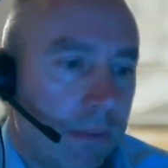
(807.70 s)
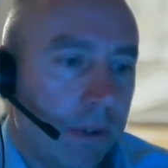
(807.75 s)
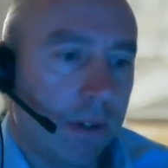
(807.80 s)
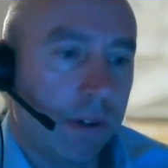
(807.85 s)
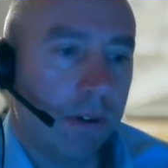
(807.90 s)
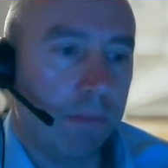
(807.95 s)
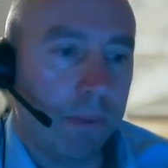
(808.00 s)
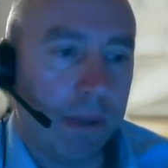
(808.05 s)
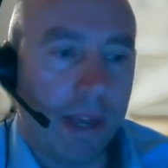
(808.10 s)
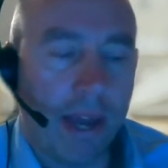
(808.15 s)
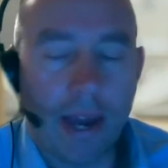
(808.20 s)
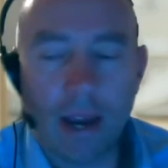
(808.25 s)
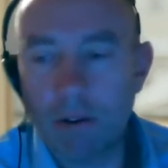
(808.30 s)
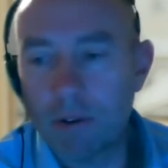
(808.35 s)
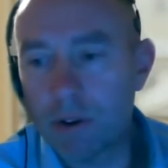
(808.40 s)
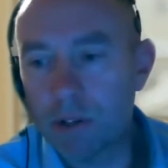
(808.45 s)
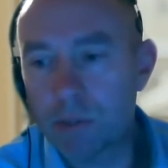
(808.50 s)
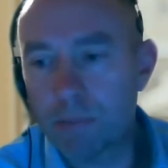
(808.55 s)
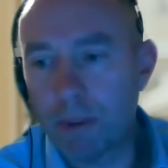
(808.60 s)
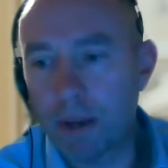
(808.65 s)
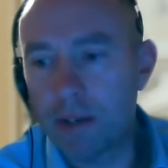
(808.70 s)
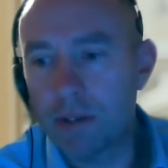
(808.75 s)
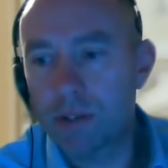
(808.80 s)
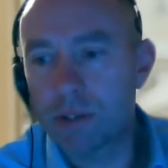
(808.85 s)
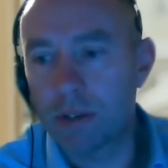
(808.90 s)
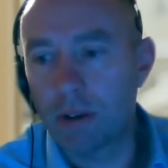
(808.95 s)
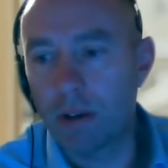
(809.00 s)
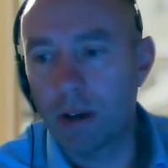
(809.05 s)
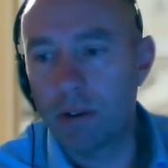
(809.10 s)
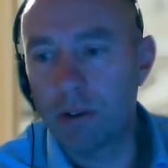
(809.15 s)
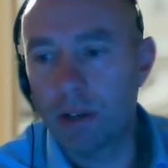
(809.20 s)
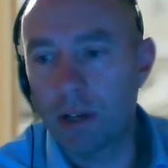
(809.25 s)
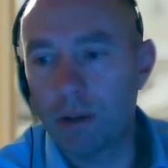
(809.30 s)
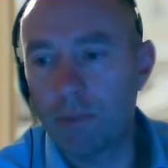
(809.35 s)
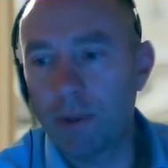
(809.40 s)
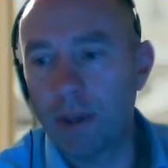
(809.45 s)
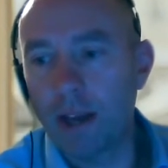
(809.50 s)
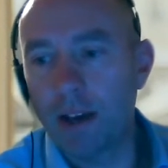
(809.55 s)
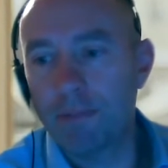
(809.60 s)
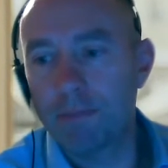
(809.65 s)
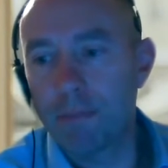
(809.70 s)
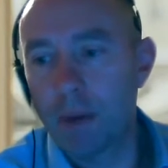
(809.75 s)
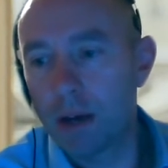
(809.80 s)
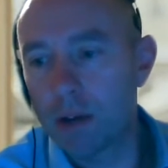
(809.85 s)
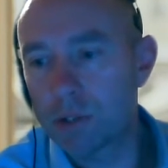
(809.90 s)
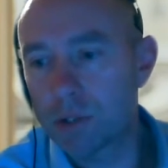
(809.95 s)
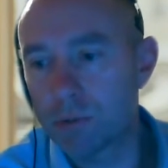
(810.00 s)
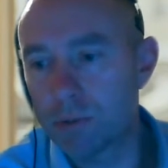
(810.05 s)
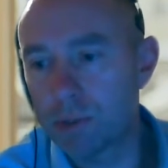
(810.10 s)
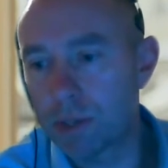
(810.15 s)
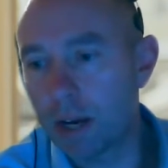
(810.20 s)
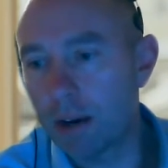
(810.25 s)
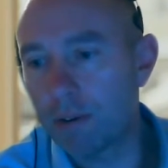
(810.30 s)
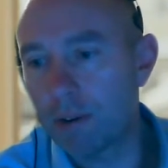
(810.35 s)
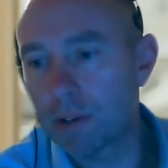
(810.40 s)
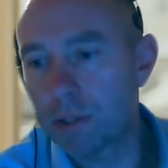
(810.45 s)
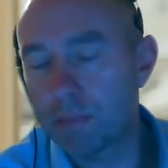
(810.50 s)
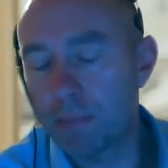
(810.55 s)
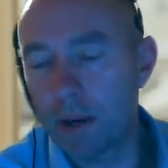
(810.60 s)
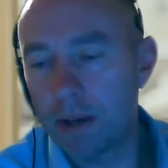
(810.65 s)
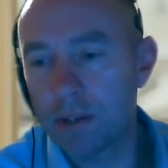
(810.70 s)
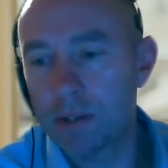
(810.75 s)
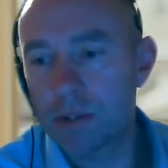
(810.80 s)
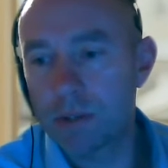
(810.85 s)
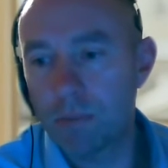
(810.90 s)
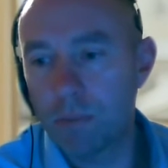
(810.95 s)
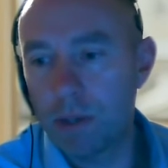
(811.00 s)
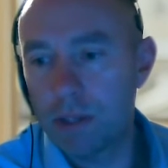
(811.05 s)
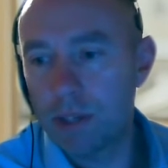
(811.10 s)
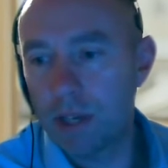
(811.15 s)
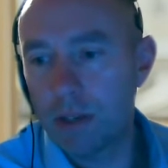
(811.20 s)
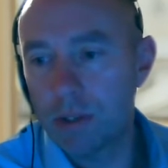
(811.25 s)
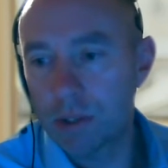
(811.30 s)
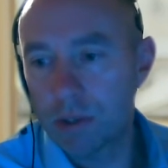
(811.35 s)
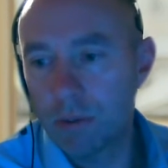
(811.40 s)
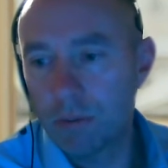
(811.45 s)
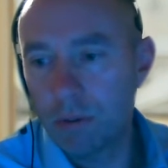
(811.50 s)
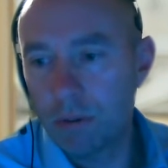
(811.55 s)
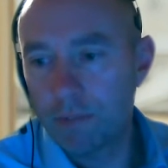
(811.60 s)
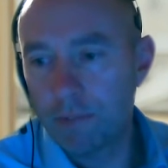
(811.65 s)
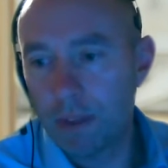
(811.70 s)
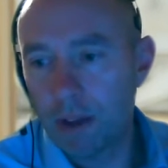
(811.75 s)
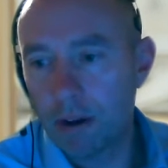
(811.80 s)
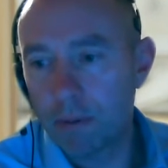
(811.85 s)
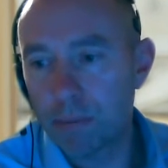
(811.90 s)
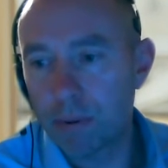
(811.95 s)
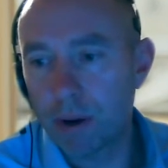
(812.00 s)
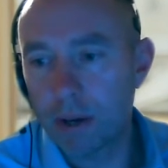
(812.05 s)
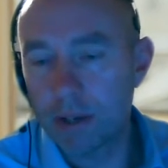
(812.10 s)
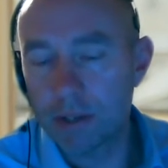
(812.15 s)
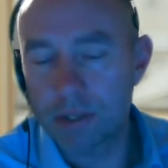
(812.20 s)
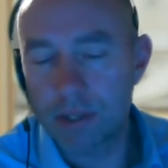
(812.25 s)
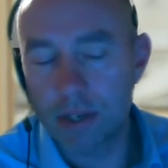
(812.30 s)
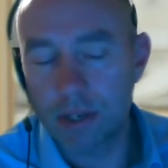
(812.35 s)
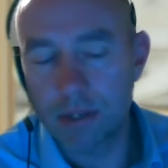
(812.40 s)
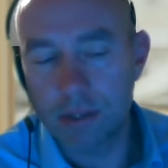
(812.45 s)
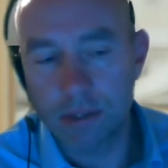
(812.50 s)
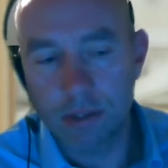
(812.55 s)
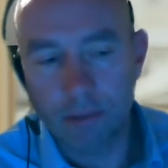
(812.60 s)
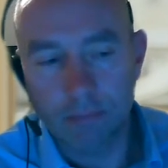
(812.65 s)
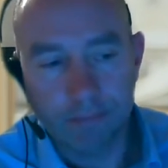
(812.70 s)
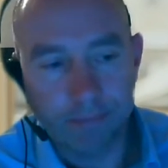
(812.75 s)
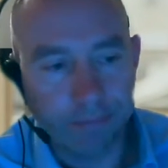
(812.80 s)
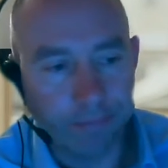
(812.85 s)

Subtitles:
It could be aerospace. So locally we have Marshall's Aerospace. We teach all of their apprentices.